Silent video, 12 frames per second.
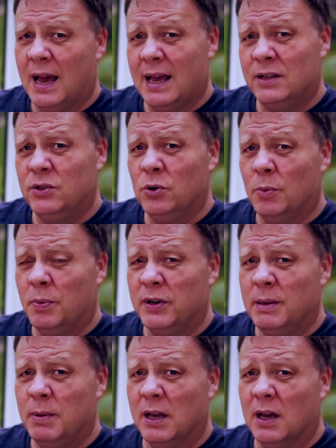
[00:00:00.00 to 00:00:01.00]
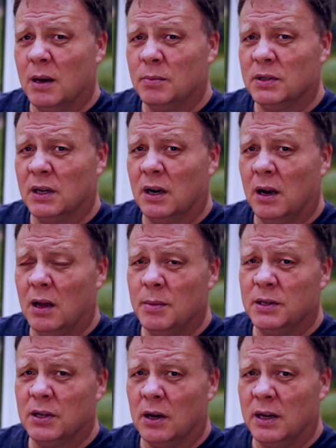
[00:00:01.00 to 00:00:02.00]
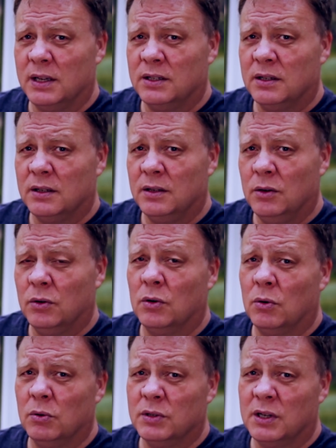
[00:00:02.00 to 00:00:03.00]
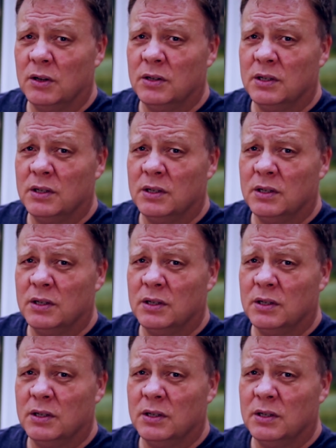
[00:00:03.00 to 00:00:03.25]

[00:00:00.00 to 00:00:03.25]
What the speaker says: As your body becomes acclimatized, you can also